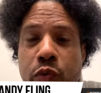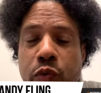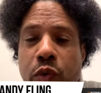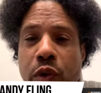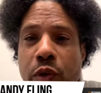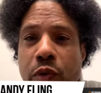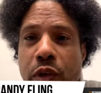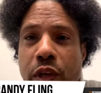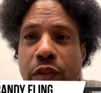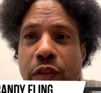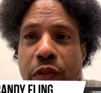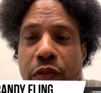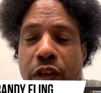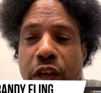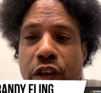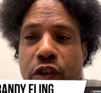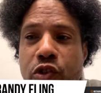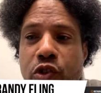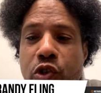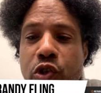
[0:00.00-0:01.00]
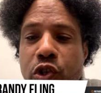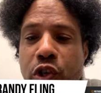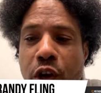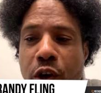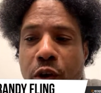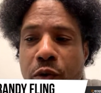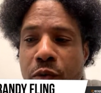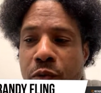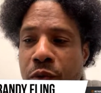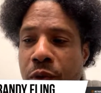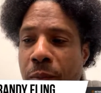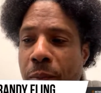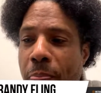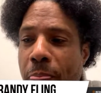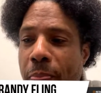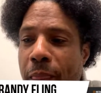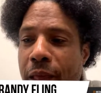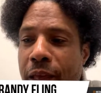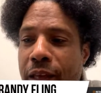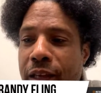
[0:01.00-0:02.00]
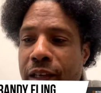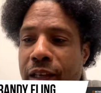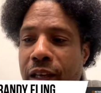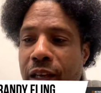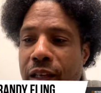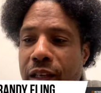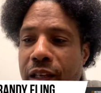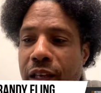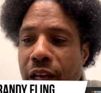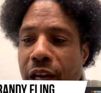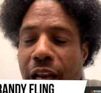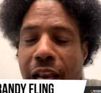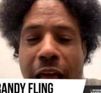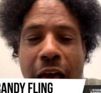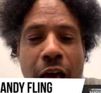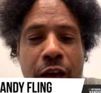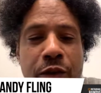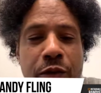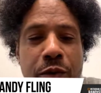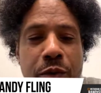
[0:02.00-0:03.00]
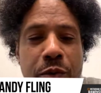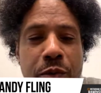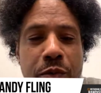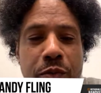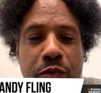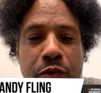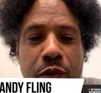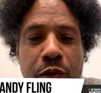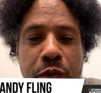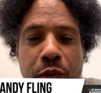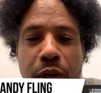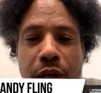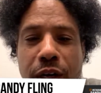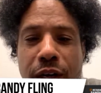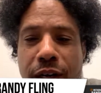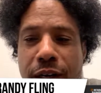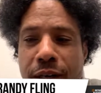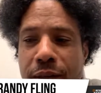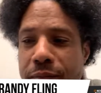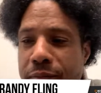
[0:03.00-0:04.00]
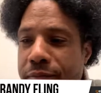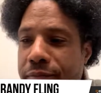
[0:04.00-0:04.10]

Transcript: and the things you're shown can allow you to